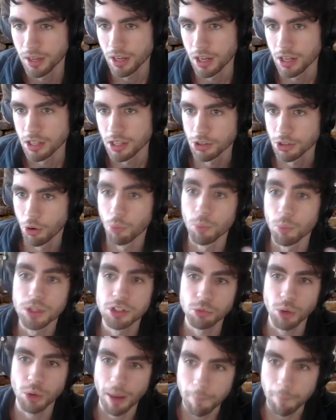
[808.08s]
So when we
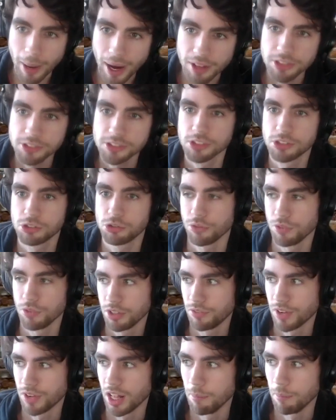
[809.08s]
do hypothesis-driven
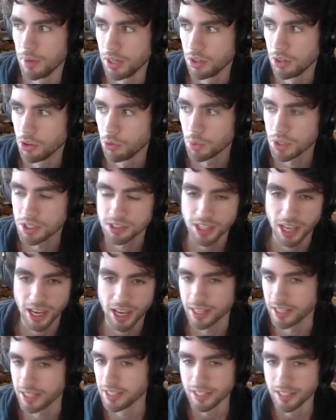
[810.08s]
development, we
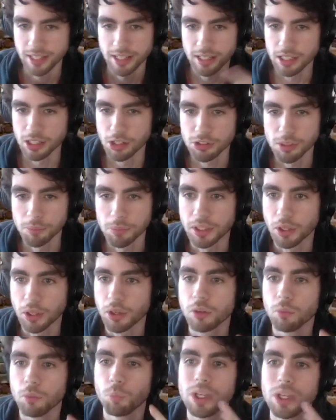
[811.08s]
say, something
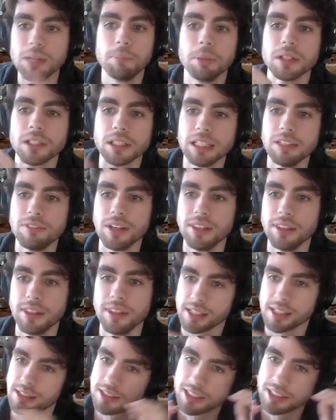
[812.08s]
like, we believe in
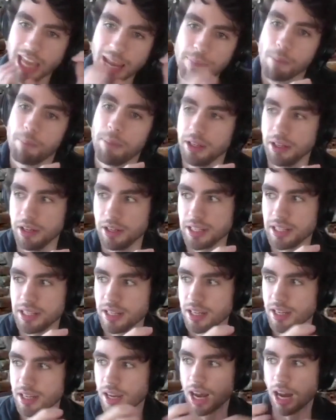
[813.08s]
this capability
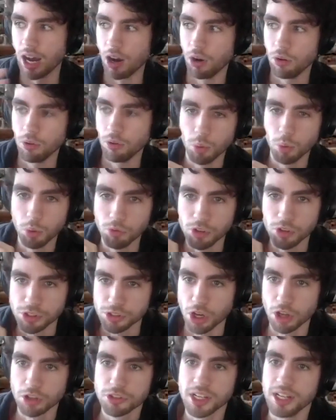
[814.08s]
will
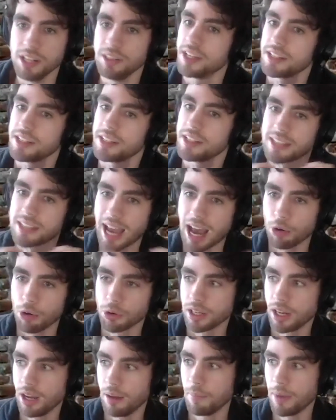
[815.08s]
result in this
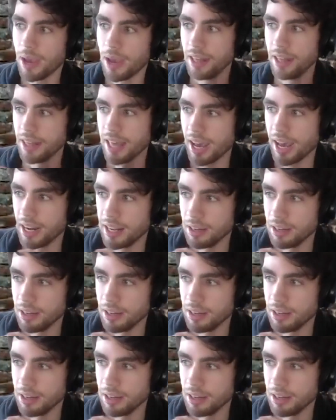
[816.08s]
outcome, and that